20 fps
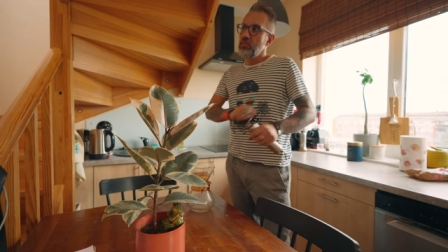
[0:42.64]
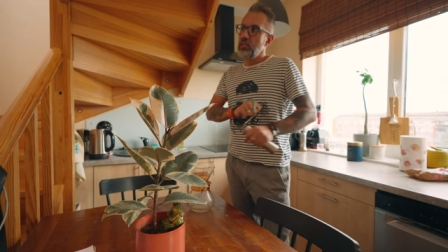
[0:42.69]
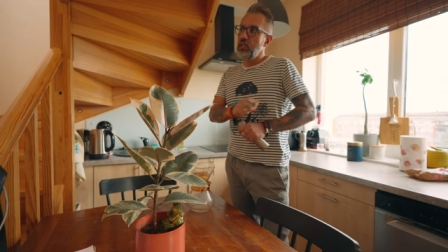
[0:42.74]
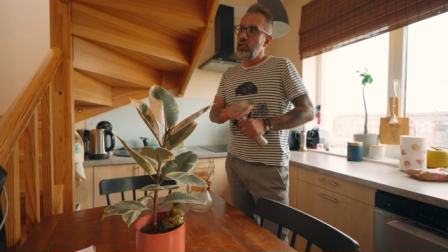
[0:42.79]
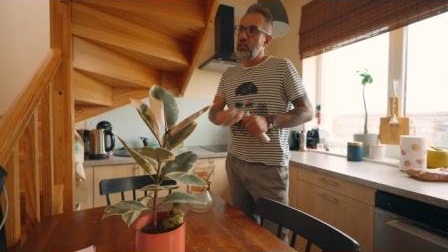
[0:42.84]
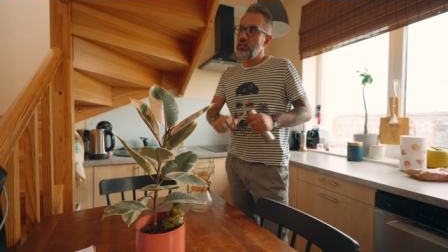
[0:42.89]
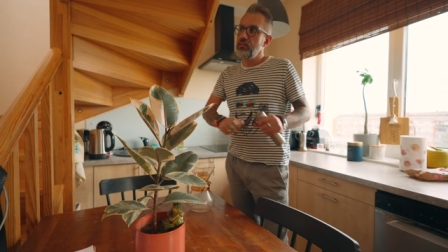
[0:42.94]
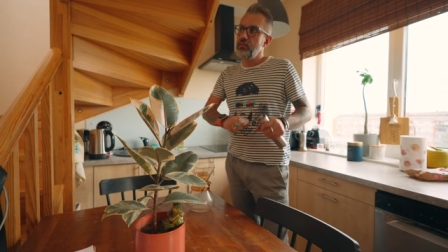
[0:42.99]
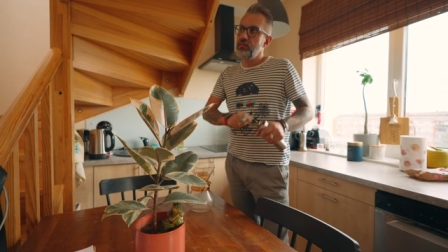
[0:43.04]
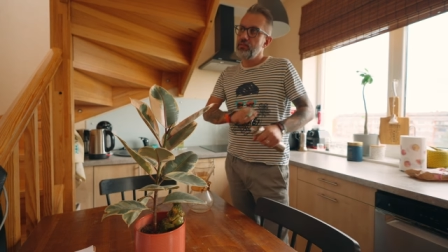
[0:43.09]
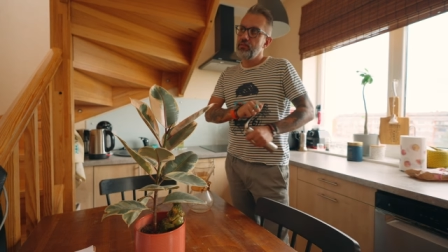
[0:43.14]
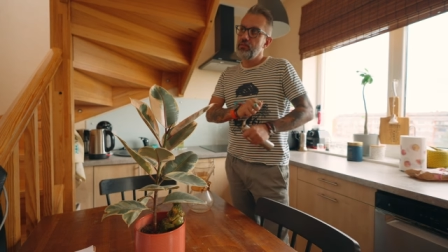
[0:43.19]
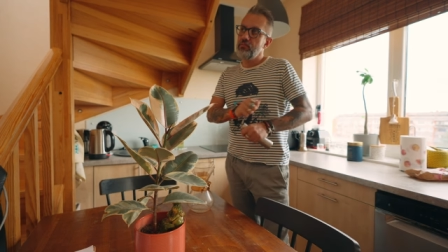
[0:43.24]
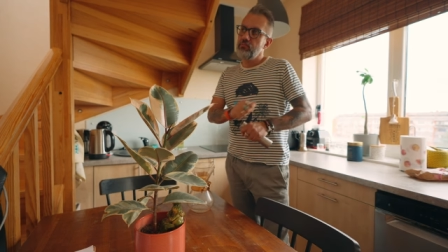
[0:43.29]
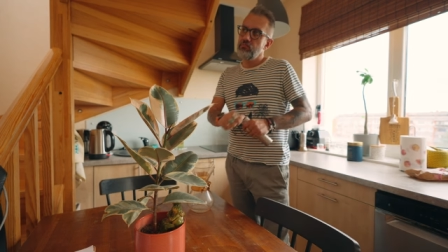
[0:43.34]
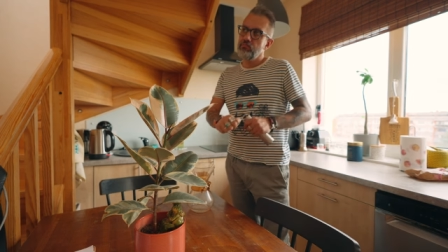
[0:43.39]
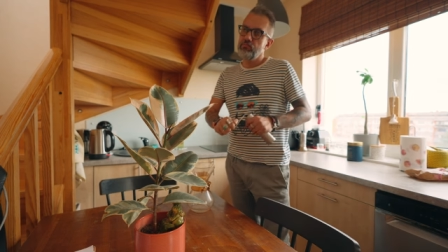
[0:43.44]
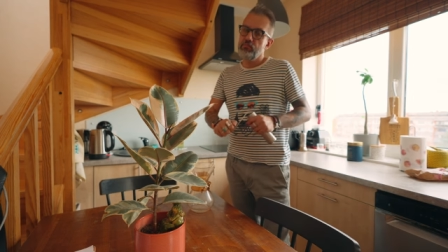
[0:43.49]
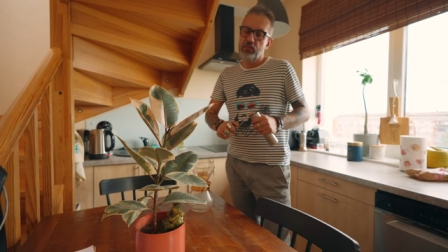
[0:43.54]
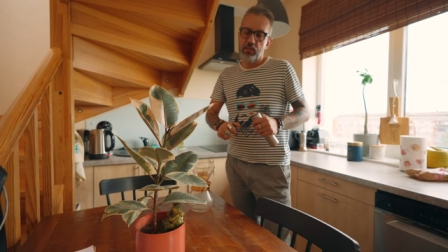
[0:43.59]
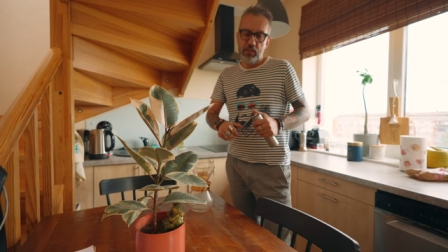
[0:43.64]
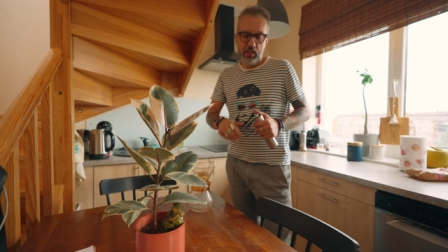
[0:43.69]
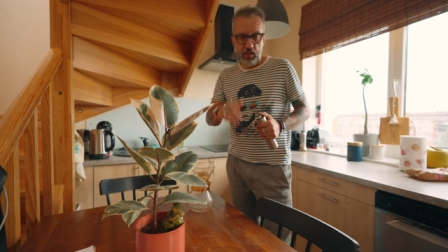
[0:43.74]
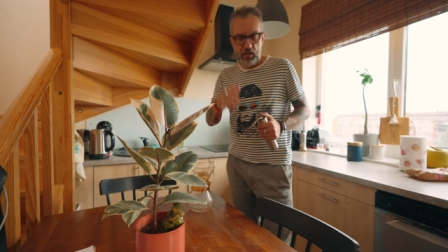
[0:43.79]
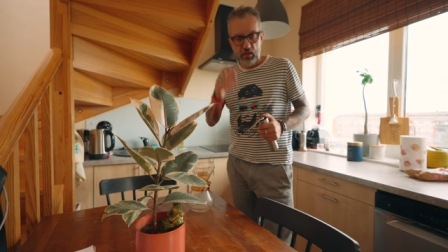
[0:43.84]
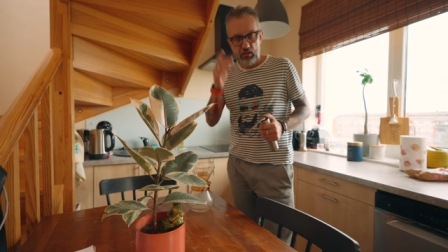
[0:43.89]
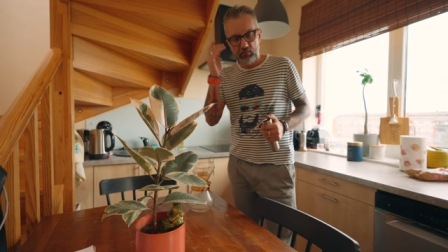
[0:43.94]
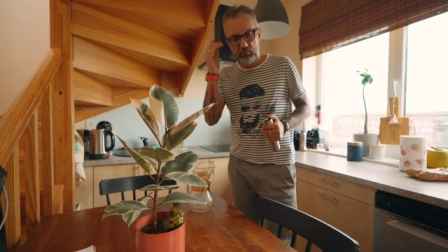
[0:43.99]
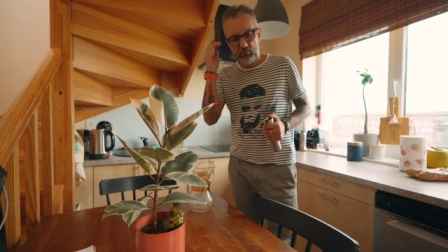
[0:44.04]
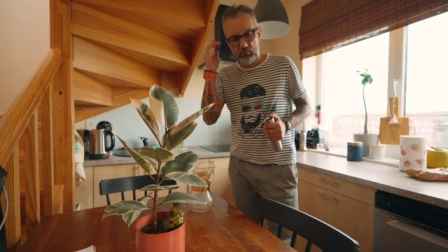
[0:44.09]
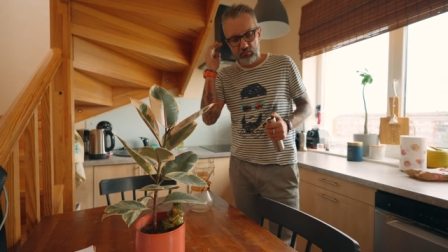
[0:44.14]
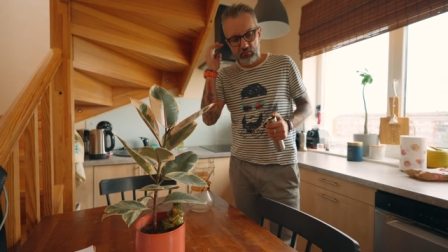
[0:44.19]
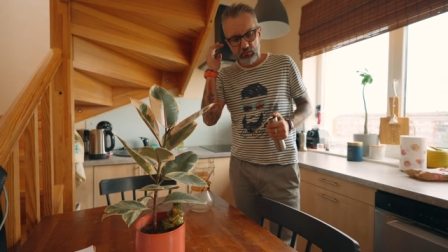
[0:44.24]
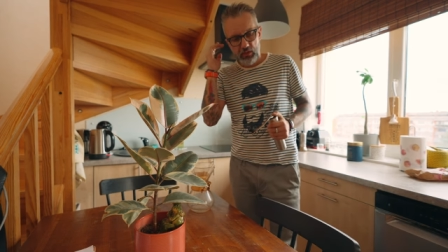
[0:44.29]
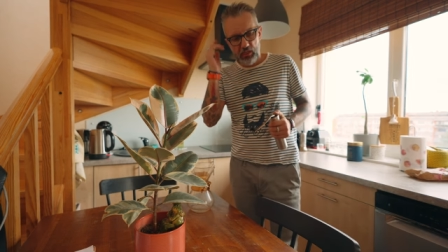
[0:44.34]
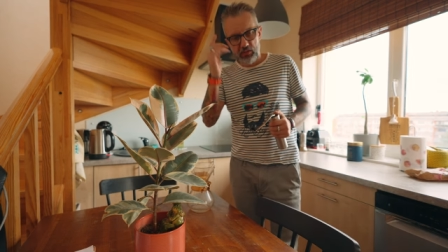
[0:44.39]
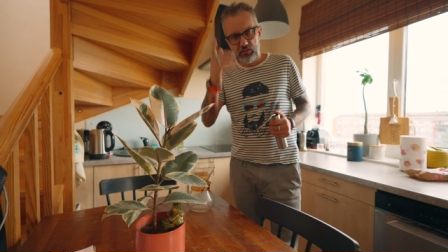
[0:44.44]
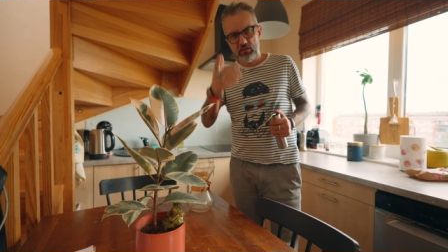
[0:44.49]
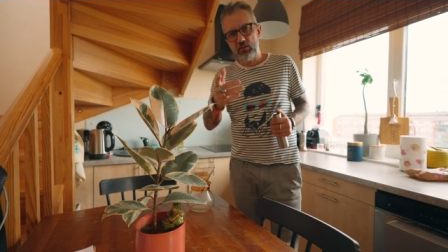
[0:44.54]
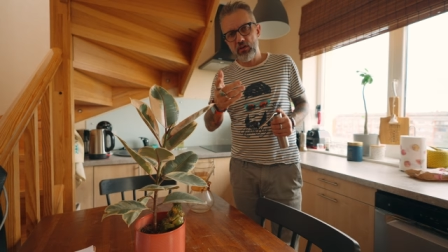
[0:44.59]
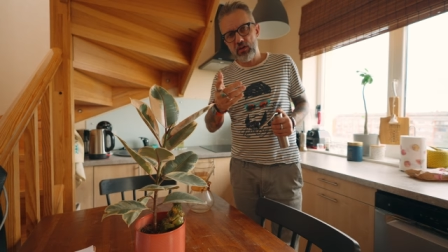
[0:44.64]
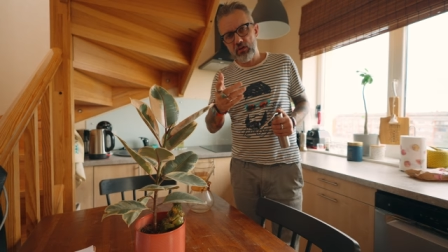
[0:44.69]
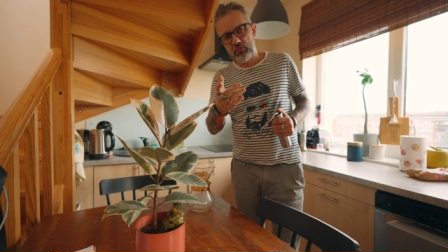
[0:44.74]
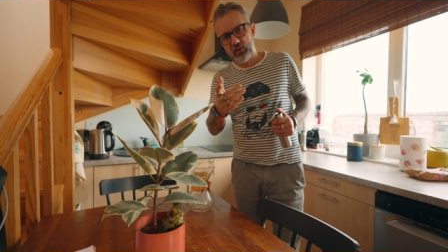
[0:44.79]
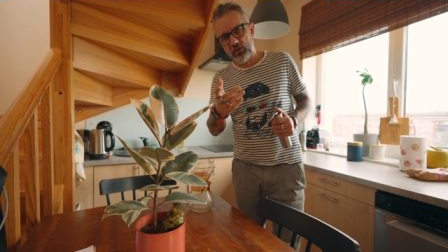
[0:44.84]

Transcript: And yeah, also I'm